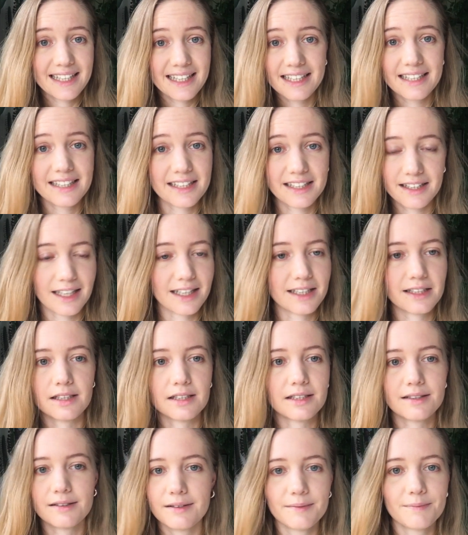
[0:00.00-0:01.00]
Like, that
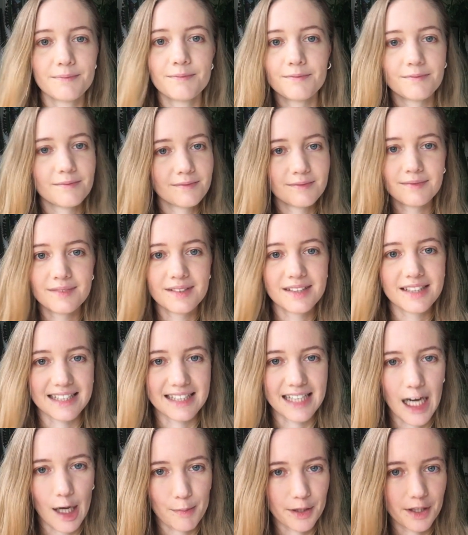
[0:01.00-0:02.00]
just doesn't
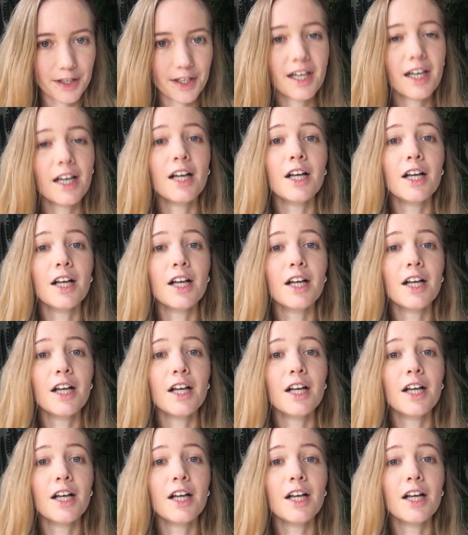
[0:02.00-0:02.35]
happen.